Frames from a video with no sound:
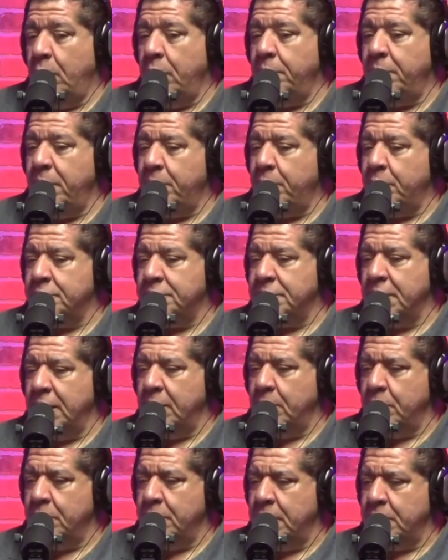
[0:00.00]
do people
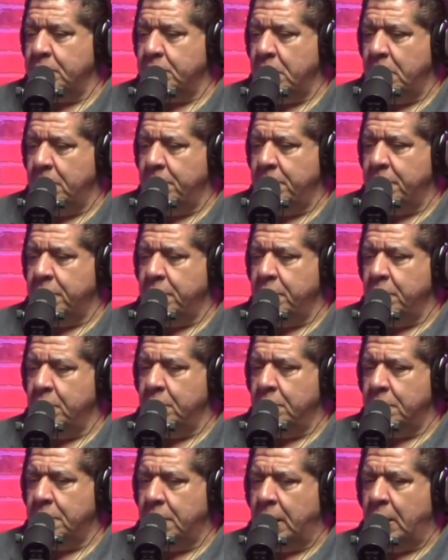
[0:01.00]
say when they try to be
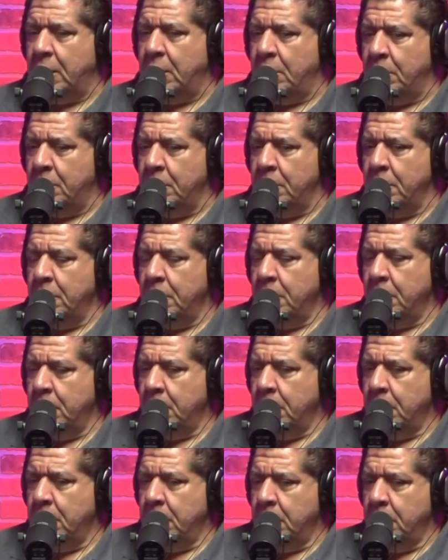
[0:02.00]
cute? They go,
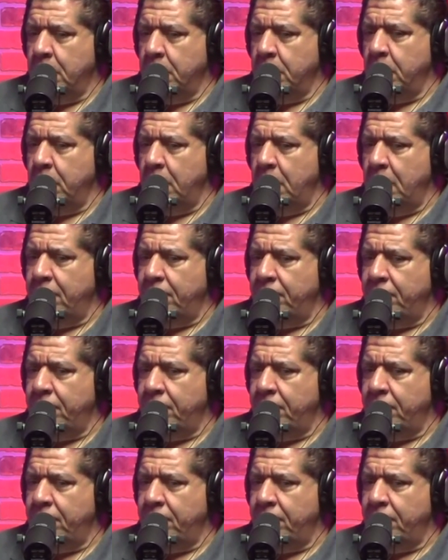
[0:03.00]
you have...